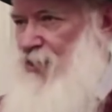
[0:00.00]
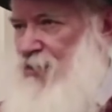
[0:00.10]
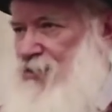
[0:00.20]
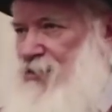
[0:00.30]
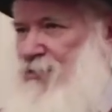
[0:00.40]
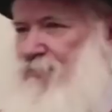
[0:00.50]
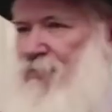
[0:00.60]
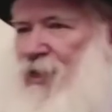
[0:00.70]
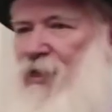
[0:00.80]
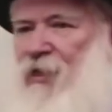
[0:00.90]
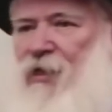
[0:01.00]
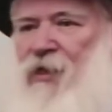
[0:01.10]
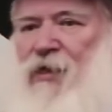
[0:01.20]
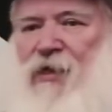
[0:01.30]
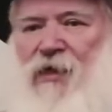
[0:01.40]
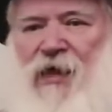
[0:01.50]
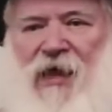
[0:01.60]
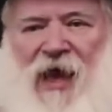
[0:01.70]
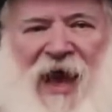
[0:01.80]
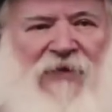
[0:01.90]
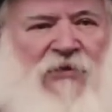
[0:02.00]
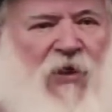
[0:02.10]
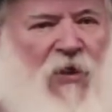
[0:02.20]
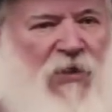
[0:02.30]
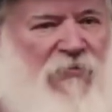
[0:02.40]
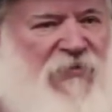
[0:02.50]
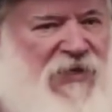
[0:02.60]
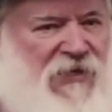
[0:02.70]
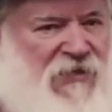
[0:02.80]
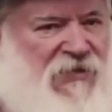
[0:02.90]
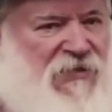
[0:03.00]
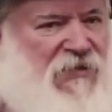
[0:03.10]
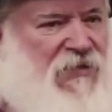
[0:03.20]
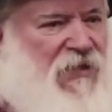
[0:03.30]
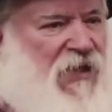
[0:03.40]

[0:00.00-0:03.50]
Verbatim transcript: drugs. Alcohol means